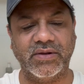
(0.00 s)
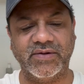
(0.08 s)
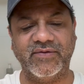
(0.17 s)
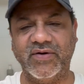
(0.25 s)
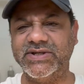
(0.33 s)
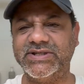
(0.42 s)

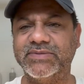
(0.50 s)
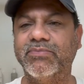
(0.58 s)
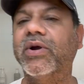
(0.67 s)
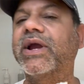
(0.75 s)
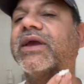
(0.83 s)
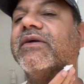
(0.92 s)
Very
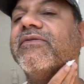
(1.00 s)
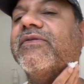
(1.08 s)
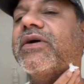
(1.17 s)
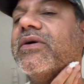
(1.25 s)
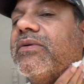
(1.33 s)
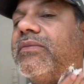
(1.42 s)
springy
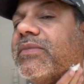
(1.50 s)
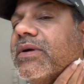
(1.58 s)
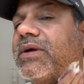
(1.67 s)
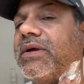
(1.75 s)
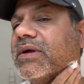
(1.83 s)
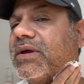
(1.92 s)
foam.
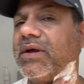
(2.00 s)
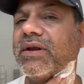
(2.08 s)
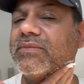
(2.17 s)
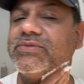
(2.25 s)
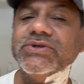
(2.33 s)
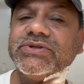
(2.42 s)

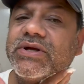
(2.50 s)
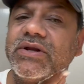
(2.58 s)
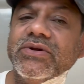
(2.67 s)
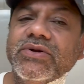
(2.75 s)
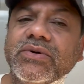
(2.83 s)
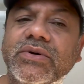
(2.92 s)
I'm just gonna
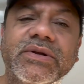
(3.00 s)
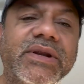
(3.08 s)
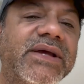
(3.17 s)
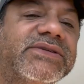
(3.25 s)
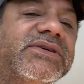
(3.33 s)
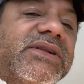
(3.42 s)
do a
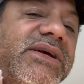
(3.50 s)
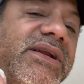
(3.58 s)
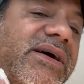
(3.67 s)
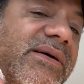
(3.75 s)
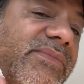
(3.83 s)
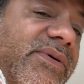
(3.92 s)
nice
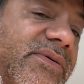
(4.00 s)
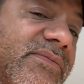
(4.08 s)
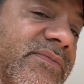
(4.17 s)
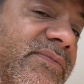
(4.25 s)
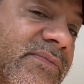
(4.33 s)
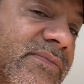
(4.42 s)
cleanup.
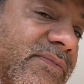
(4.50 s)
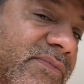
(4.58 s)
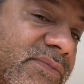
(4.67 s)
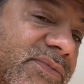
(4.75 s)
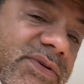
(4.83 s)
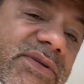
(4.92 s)

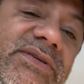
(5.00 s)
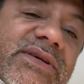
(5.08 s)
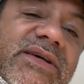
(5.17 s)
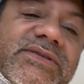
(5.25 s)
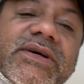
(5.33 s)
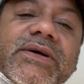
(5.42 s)
So this
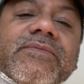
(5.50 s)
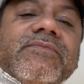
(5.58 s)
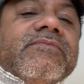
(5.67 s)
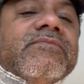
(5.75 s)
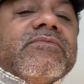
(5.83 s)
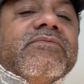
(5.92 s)
has a,
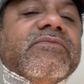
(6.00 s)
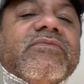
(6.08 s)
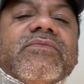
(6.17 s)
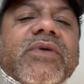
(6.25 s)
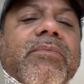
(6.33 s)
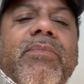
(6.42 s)

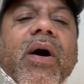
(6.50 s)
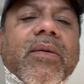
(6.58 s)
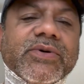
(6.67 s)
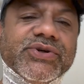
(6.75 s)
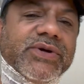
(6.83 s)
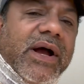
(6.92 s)
a
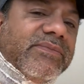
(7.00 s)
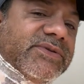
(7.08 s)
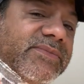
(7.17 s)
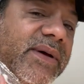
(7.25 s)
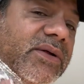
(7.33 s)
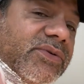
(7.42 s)
barbershop
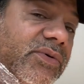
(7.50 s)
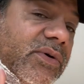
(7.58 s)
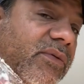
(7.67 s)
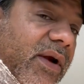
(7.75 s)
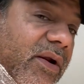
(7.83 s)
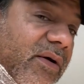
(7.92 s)
smell to it
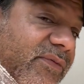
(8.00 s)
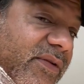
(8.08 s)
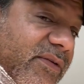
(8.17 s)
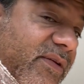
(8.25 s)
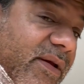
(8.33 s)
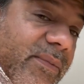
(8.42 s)
right off the
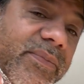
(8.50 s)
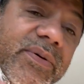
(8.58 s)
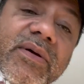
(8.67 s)
tip.